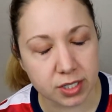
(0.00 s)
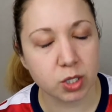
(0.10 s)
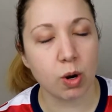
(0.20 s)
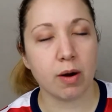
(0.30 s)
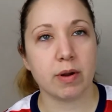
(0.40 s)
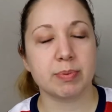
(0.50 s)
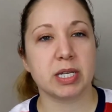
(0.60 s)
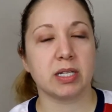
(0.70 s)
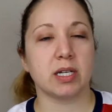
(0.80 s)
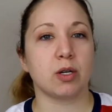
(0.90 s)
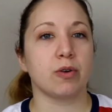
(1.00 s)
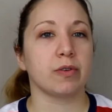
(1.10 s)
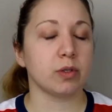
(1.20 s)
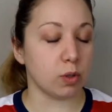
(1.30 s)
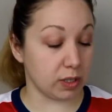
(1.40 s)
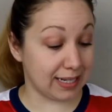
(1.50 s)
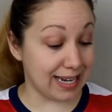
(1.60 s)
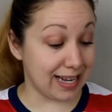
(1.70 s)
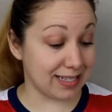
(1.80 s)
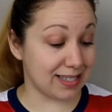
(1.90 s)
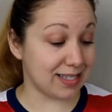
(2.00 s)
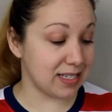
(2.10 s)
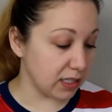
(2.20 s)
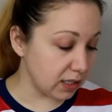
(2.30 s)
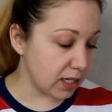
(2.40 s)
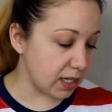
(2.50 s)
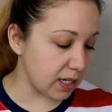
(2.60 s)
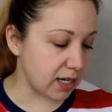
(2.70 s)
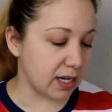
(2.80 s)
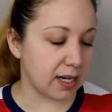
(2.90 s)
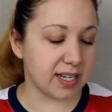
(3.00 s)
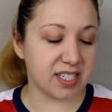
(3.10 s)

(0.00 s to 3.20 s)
to our reptilian overlord, Godzilla.